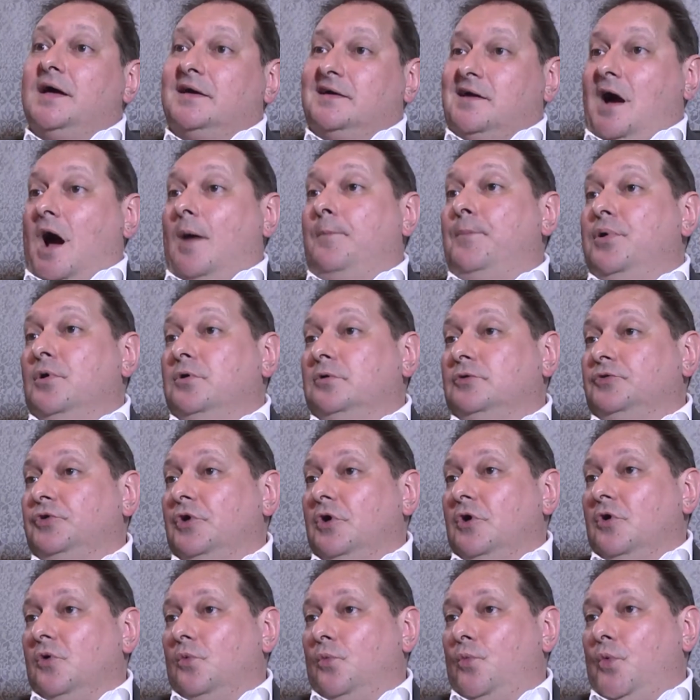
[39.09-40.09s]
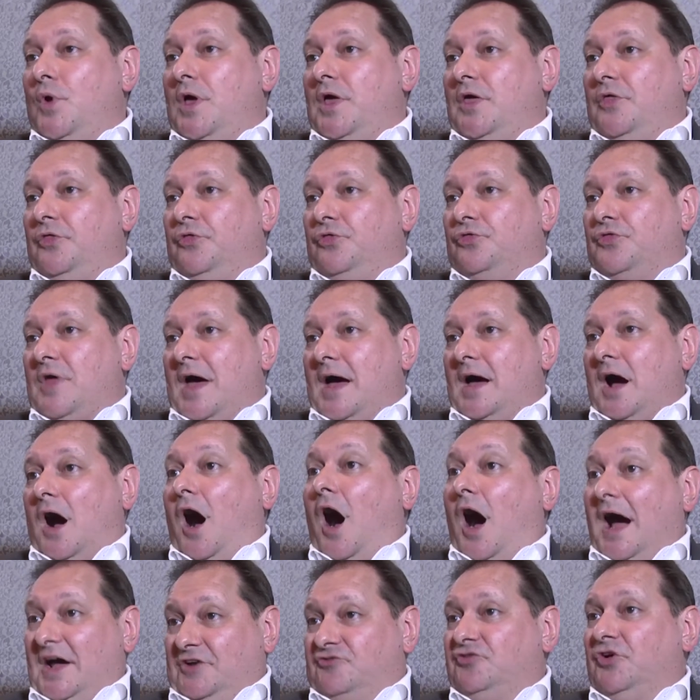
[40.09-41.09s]
coupled with that
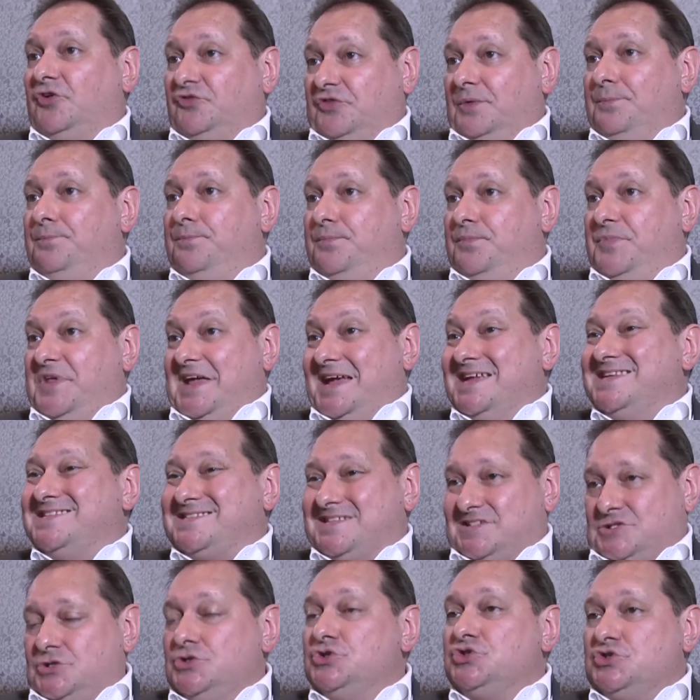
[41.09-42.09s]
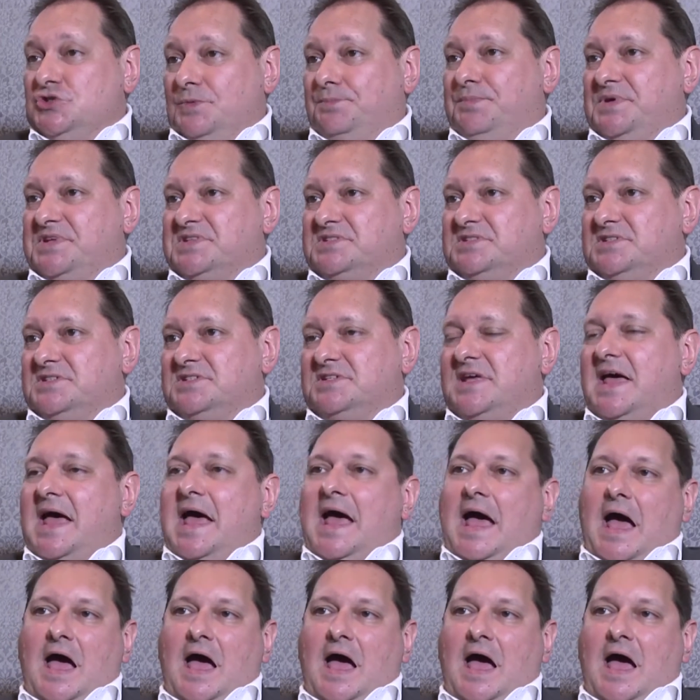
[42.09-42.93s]
high trust in the institution of business,